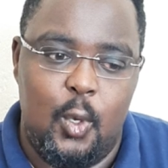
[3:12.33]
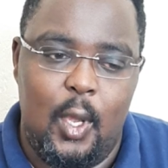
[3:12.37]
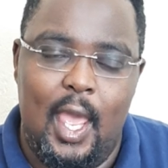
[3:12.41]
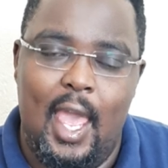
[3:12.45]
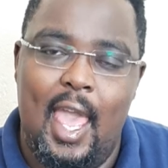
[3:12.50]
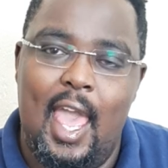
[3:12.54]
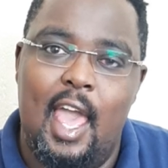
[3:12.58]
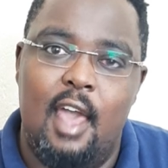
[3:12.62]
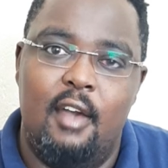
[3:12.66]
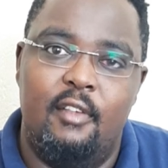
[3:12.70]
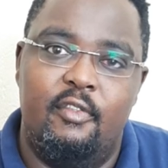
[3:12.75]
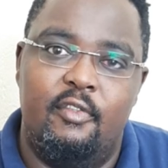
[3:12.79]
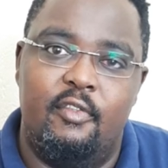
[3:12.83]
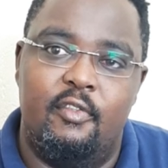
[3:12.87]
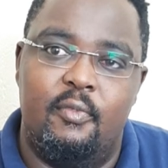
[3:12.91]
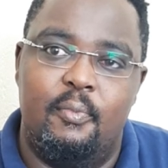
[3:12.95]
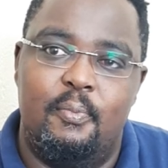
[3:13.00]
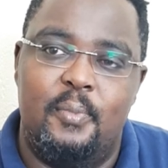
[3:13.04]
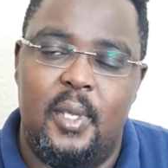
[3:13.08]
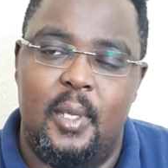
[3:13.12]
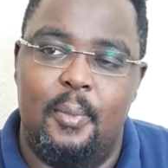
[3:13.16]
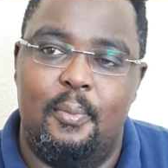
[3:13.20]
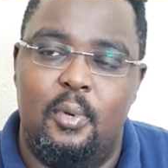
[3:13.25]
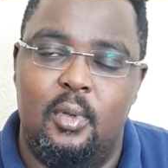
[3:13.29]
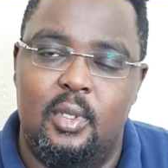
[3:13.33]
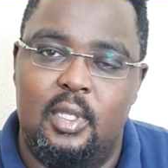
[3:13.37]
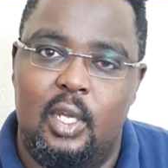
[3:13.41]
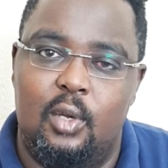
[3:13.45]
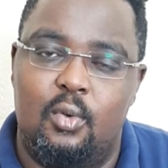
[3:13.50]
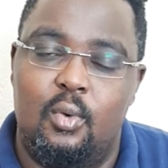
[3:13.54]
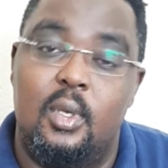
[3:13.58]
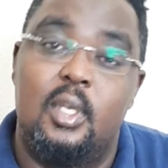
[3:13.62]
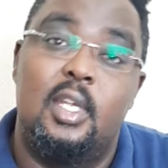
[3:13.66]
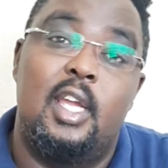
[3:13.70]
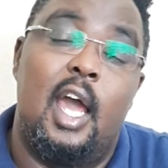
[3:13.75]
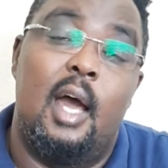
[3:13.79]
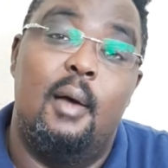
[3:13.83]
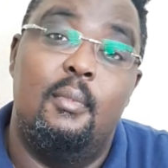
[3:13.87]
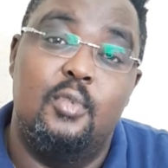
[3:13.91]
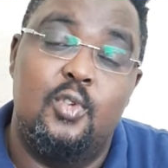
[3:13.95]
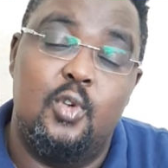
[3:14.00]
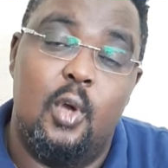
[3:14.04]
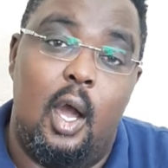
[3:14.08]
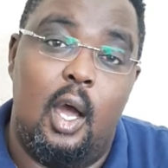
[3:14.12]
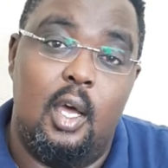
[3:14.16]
have people that would come to